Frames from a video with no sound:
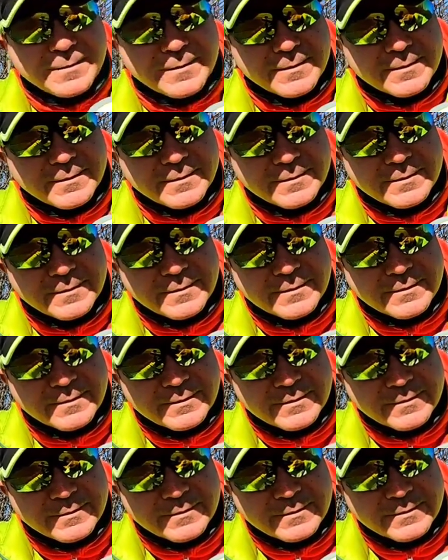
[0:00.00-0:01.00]

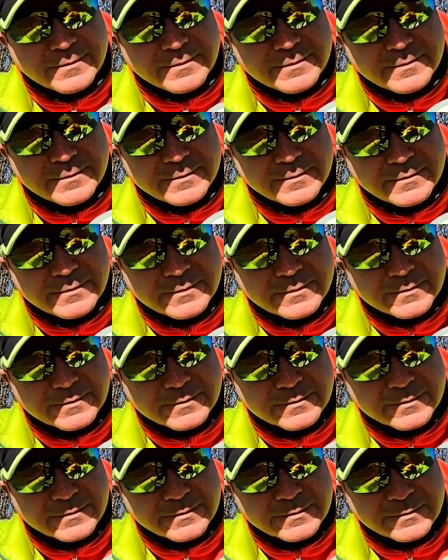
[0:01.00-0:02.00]

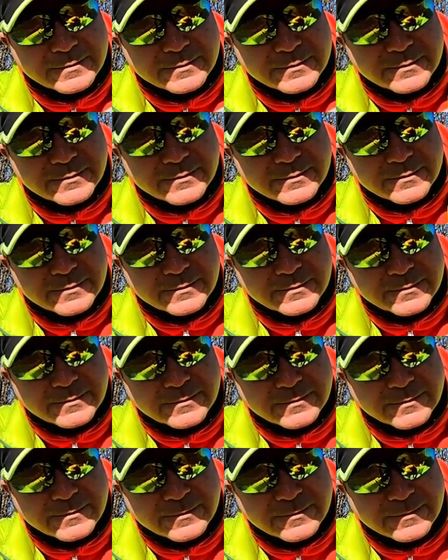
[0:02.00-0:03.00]

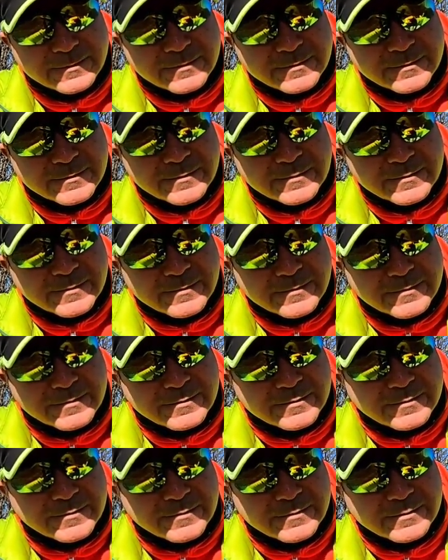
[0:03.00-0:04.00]

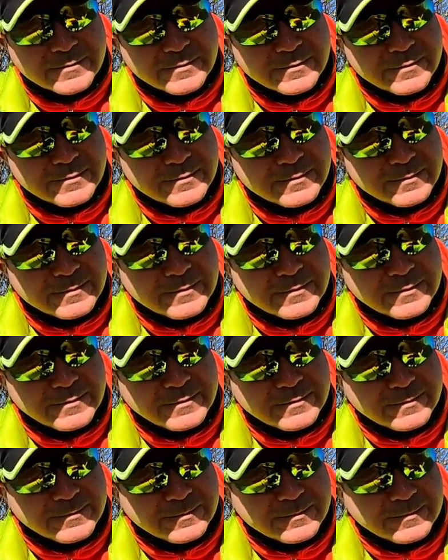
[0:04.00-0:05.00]

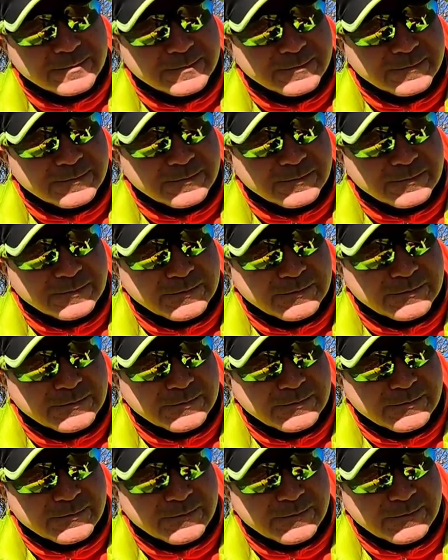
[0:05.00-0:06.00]

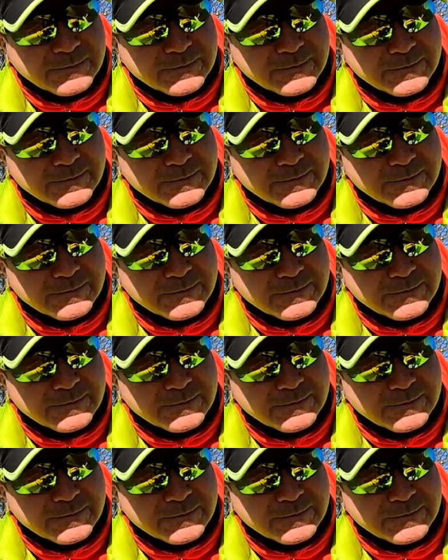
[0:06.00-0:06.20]
(no one is talking)